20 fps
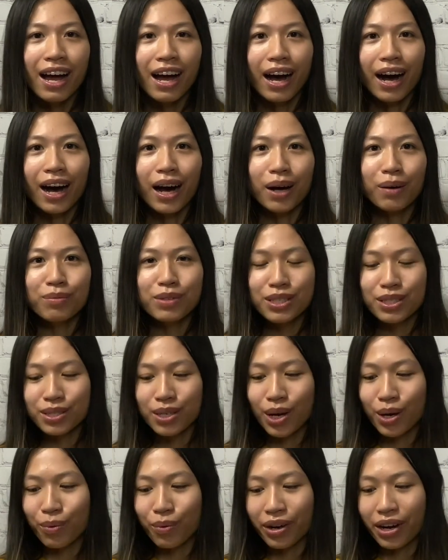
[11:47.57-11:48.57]
Um,
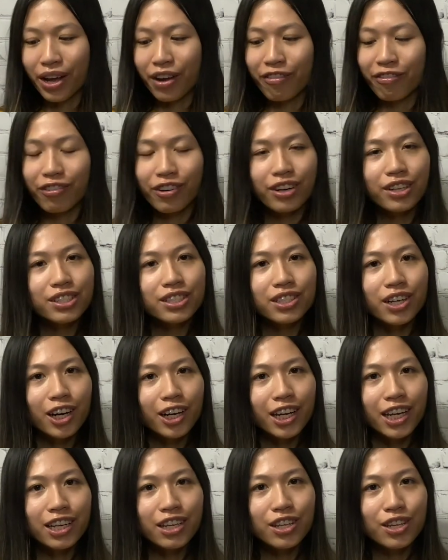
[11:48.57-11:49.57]
so when I first
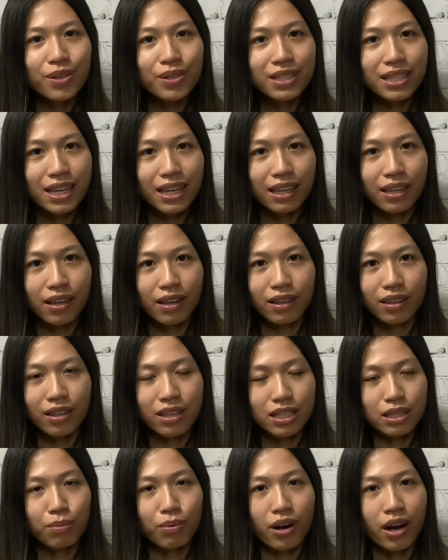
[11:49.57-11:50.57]
started using
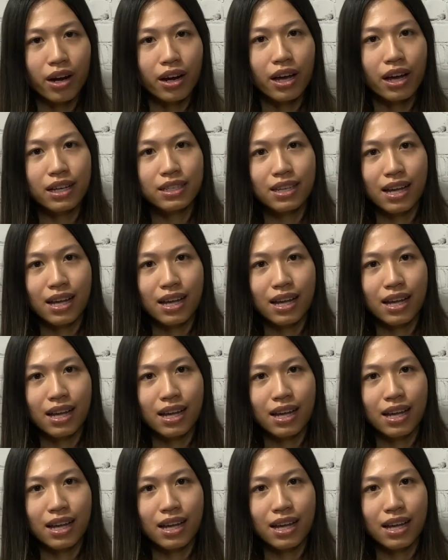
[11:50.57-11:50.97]
these products,